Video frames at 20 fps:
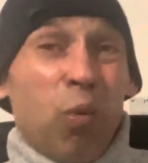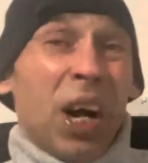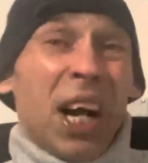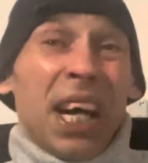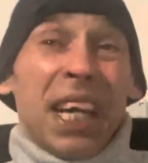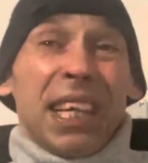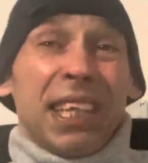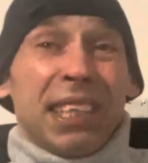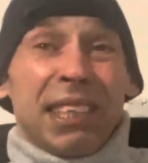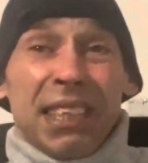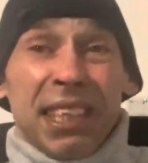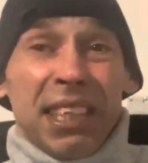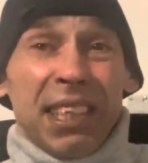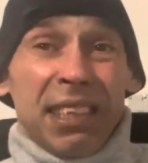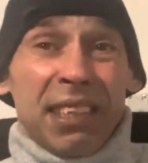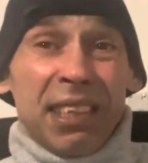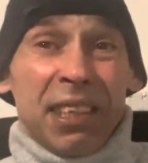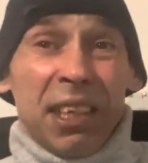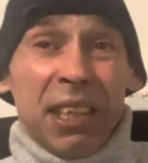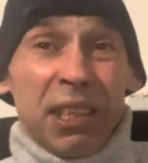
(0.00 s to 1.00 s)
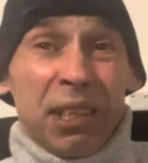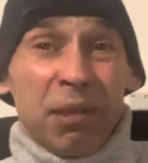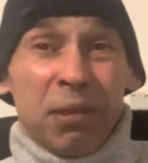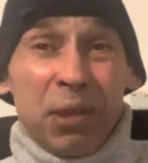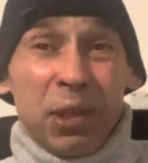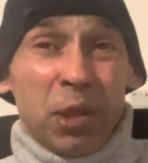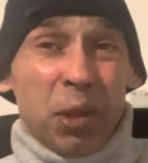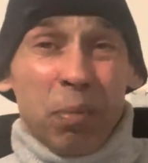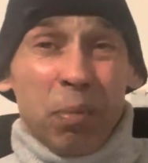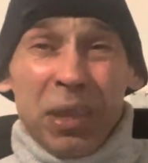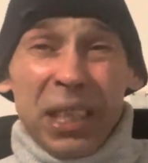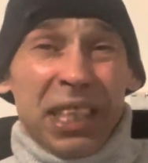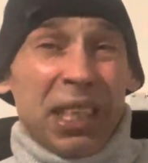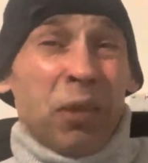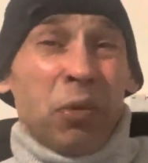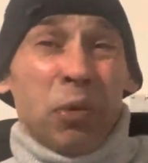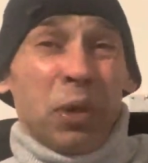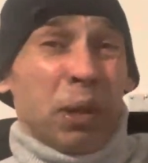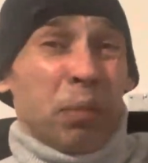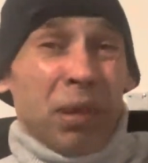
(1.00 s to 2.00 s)
why is it that you can be
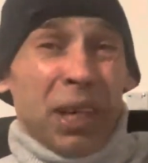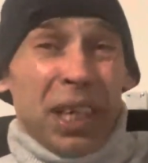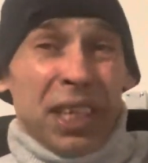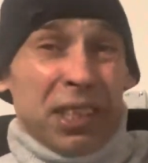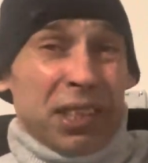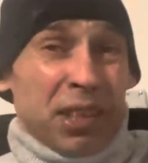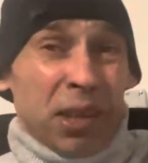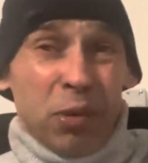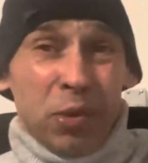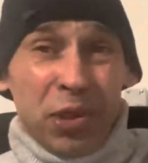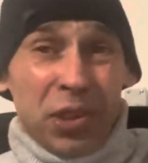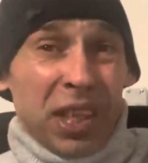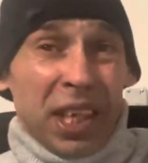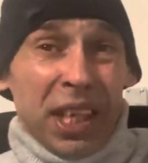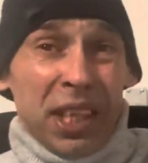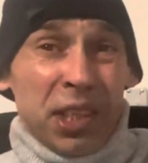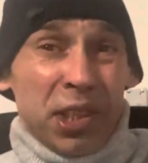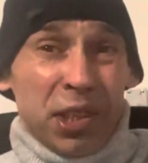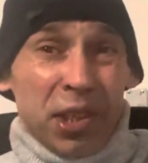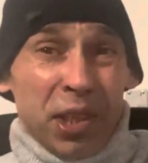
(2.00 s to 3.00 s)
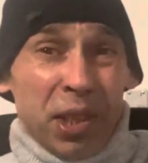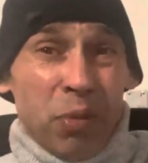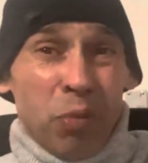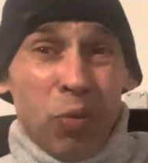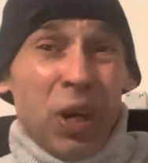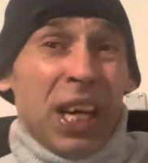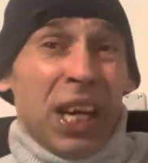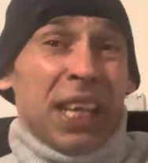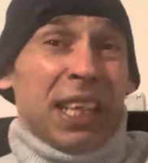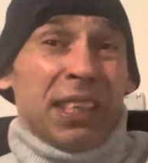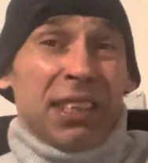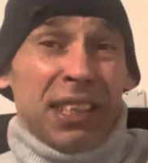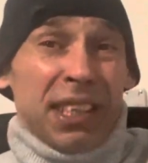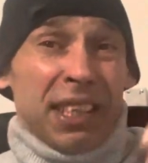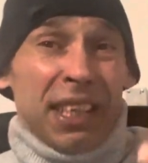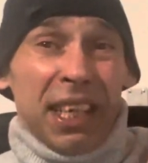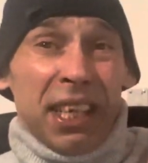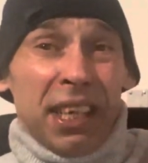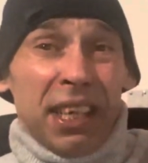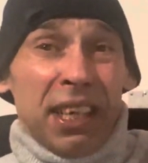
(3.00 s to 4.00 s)
guilty by association, and why is it
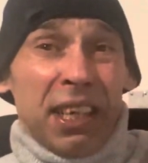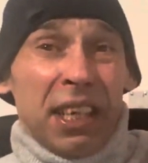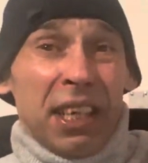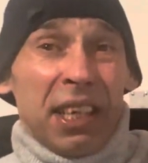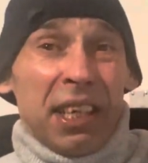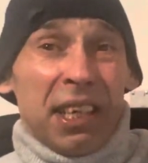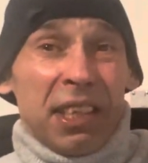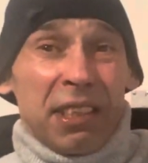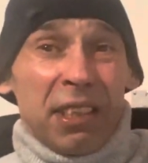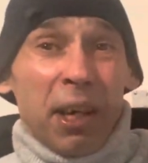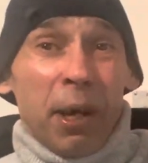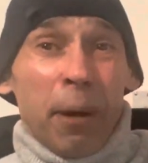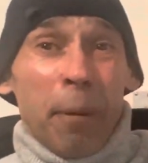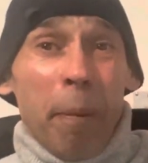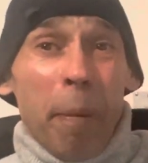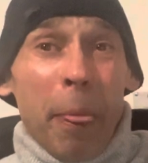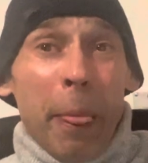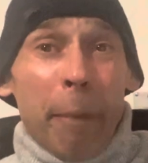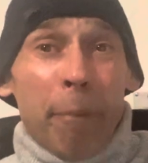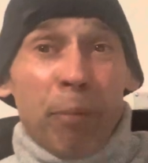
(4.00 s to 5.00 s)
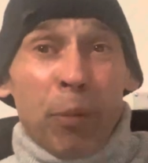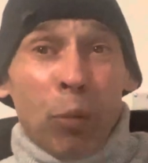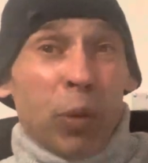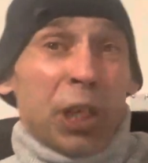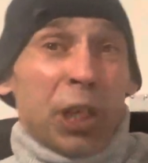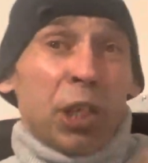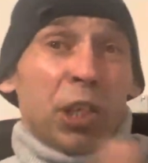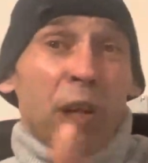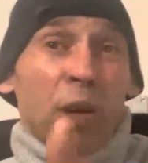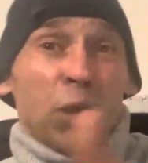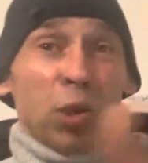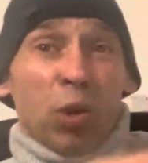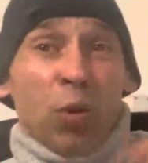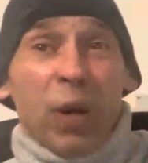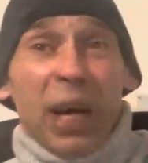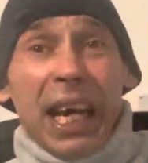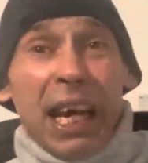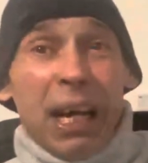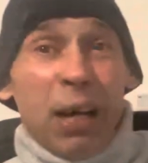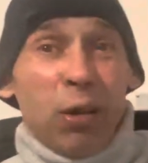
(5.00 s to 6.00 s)
then that when you go to a
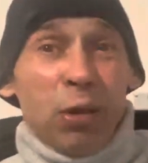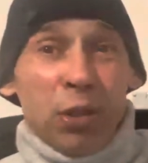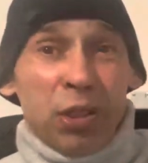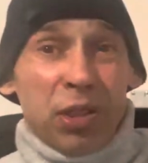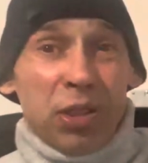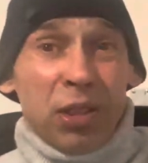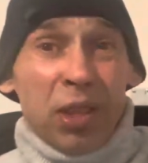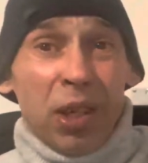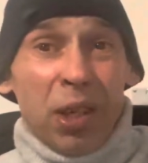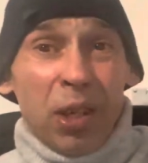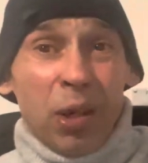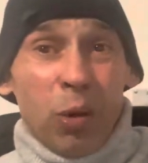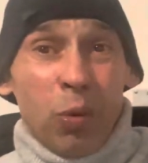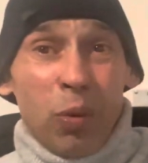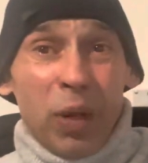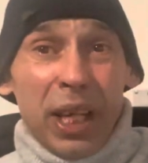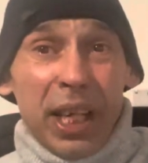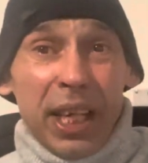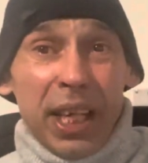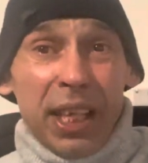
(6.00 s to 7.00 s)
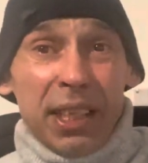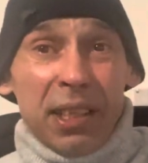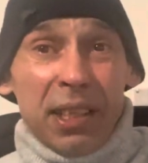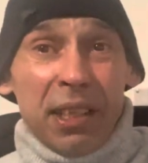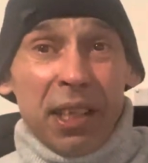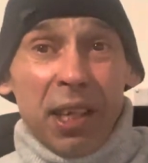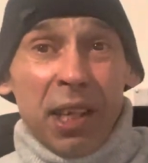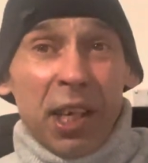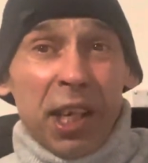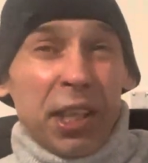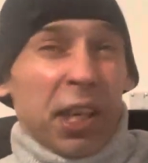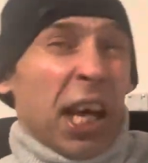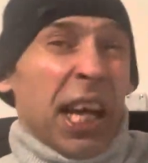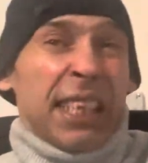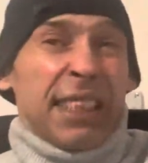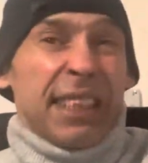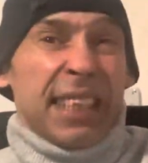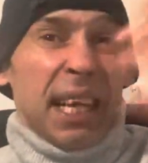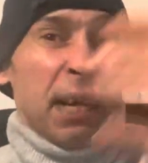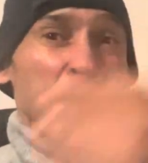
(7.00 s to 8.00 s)
house where a
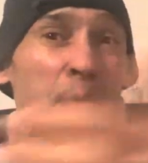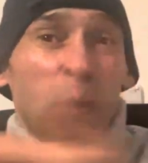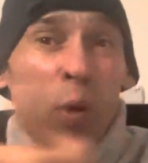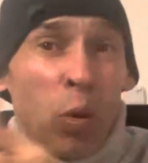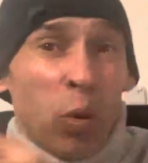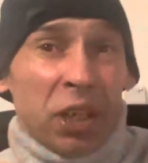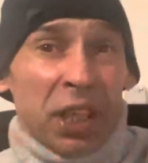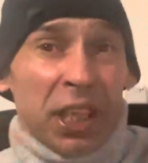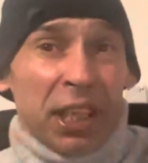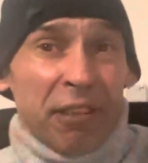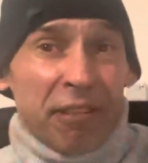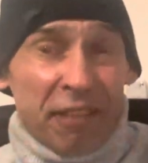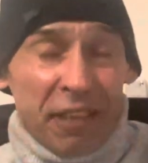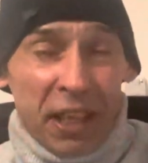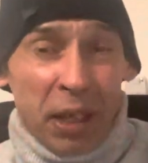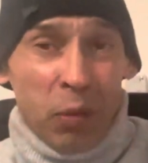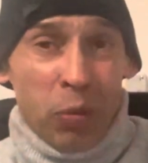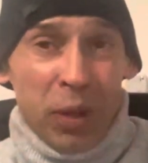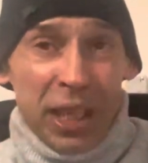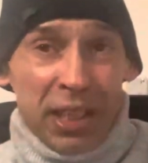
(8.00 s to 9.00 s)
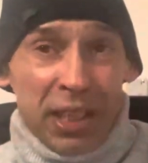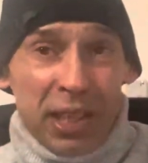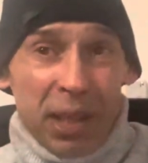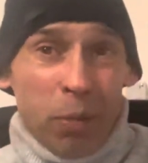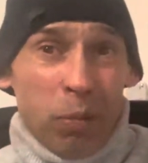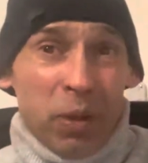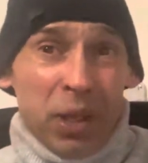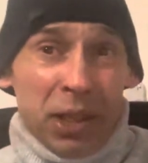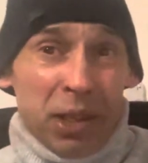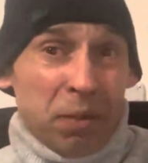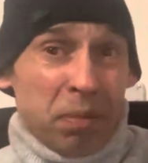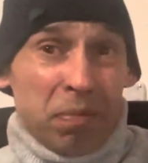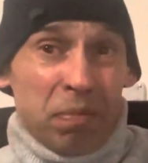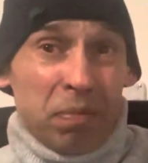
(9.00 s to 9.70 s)
9-day mourning thing where someone's